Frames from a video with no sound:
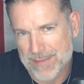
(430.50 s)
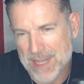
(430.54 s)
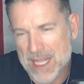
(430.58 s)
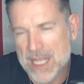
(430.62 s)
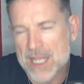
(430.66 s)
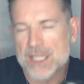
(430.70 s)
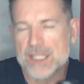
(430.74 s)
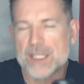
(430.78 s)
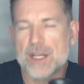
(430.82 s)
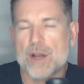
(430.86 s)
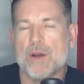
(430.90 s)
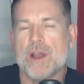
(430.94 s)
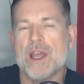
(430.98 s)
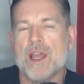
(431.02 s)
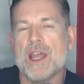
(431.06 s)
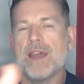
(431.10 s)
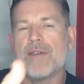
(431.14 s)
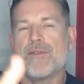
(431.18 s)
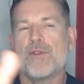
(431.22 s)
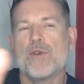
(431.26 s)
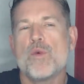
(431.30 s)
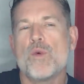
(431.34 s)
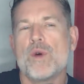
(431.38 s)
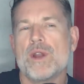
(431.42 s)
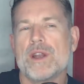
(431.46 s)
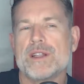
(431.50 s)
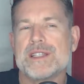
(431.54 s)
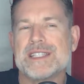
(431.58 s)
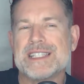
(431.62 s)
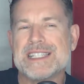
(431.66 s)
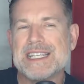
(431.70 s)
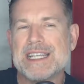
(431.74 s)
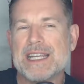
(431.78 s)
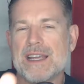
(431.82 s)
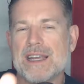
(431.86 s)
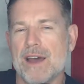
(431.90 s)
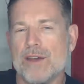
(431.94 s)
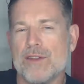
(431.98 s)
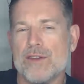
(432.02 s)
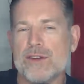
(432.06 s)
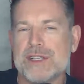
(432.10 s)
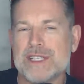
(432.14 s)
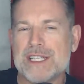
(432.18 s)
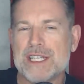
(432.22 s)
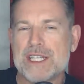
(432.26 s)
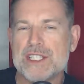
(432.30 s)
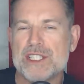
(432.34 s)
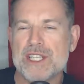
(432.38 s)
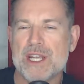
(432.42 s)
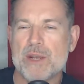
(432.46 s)
So if you want to see other
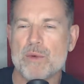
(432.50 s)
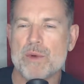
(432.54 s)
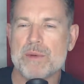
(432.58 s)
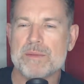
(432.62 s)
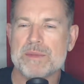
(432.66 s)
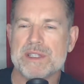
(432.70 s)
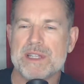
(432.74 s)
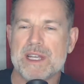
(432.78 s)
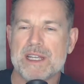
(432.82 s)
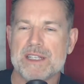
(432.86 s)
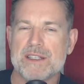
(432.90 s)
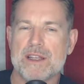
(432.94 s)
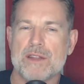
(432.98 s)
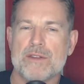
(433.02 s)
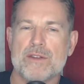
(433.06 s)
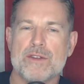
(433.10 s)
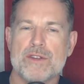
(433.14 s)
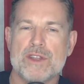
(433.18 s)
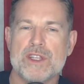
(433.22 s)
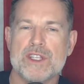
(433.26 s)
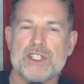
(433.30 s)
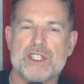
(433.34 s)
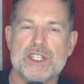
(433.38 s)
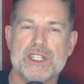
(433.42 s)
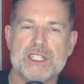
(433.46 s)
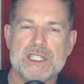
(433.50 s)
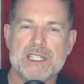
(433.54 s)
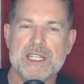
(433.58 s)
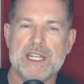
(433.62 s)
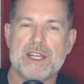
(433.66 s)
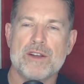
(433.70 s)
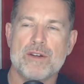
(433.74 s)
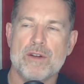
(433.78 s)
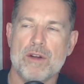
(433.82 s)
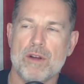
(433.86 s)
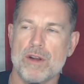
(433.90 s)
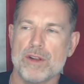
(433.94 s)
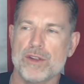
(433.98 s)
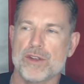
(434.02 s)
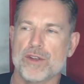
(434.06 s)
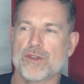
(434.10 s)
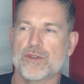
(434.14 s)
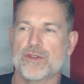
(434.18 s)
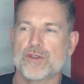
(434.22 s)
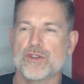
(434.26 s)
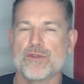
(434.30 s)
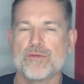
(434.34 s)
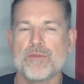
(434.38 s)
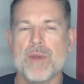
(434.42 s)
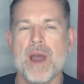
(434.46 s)
TJ Wimbs things other than just here on
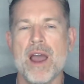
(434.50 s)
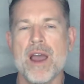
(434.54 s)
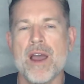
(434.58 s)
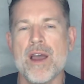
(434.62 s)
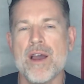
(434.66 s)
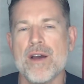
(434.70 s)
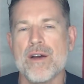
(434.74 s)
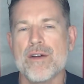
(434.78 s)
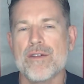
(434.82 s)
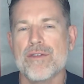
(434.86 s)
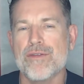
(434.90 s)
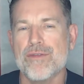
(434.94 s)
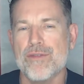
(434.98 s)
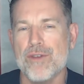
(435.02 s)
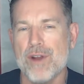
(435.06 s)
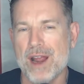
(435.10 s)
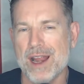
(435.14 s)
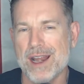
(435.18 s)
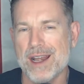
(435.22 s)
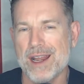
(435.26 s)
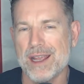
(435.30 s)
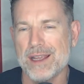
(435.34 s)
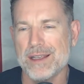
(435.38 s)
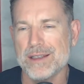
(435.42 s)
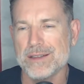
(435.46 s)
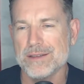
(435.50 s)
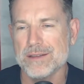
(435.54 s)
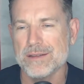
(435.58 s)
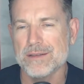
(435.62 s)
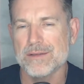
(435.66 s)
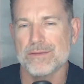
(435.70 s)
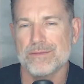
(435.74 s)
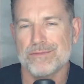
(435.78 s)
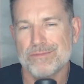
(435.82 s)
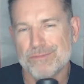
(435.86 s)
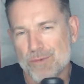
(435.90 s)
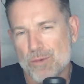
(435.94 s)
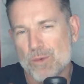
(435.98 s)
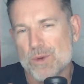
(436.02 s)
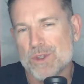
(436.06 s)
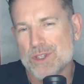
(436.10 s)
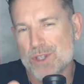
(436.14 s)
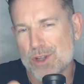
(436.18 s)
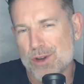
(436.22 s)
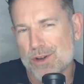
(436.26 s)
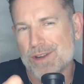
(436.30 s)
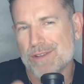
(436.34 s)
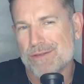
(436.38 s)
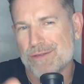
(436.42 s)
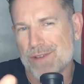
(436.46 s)
YouTube Fridays,
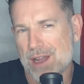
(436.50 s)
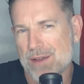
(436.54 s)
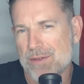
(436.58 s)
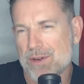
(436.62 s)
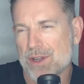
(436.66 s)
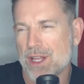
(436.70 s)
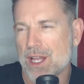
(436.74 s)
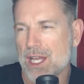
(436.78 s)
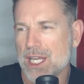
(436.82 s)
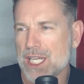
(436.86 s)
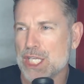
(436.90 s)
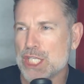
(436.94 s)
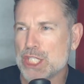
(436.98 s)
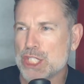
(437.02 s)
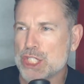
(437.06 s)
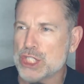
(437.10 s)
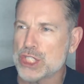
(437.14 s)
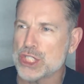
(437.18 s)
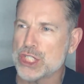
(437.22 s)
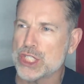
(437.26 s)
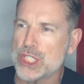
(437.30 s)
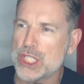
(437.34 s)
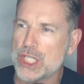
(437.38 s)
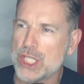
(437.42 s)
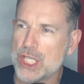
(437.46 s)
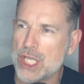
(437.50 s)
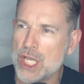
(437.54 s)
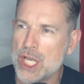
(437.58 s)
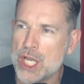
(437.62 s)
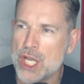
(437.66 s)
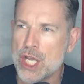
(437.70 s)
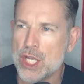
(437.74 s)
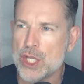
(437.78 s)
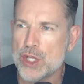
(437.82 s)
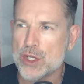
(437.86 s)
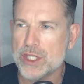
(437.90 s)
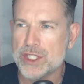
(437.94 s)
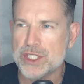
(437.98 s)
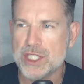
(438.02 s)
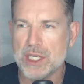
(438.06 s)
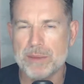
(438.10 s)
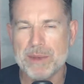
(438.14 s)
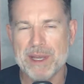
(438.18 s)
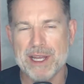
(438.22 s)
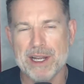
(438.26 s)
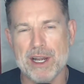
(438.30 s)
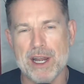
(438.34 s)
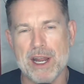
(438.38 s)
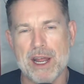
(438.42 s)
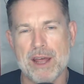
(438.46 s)
4:30, 5 o'clock-ish, you can check me
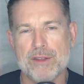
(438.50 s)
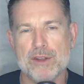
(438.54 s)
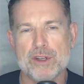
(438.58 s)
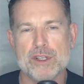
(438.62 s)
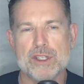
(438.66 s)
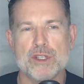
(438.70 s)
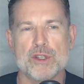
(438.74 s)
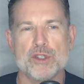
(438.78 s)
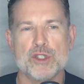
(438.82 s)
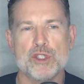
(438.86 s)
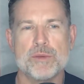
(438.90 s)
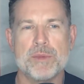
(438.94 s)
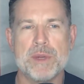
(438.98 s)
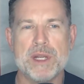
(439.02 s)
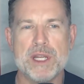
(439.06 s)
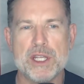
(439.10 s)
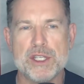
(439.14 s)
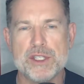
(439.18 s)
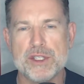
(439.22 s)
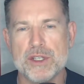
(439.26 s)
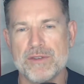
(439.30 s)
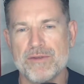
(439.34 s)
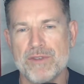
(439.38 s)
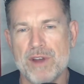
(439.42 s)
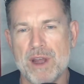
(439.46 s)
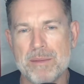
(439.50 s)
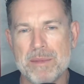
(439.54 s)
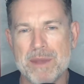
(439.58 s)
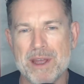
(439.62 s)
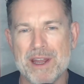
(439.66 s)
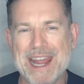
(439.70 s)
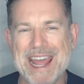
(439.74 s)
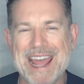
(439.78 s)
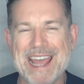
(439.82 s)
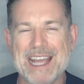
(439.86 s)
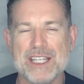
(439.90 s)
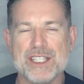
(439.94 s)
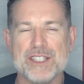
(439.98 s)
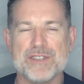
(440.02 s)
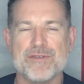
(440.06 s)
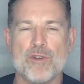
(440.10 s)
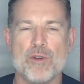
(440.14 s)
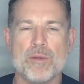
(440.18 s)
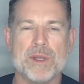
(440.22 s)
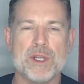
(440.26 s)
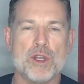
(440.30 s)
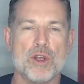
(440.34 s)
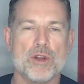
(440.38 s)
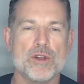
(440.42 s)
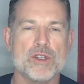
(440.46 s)
out on other social medias. You can find me on X,
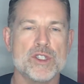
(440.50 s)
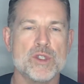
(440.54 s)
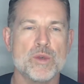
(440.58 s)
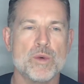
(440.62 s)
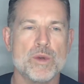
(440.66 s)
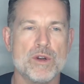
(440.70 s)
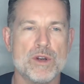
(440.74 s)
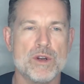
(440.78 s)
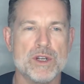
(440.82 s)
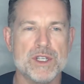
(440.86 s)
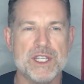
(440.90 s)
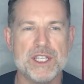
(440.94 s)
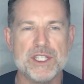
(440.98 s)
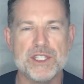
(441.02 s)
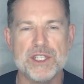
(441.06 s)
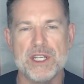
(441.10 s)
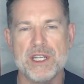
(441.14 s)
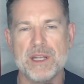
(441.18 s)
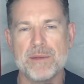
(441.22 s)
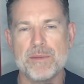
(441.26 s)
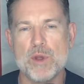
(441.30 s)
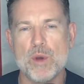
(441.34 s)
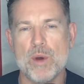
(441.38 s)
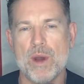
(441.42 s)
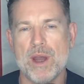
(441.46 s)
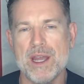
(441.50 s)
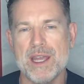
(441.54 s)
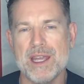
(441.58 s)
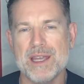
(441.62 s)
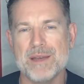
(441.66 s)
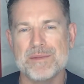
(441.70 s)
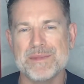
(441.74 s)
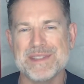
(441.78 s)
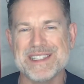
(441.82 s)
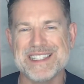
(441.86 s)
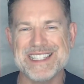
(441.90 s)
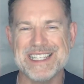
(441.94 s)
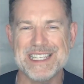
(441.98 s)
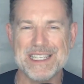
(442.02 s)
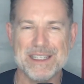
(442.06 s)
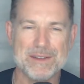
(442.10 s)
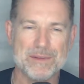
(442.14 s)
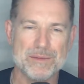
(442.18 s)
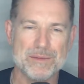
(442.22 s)
formerly known as Twitter, at TJWIMZ.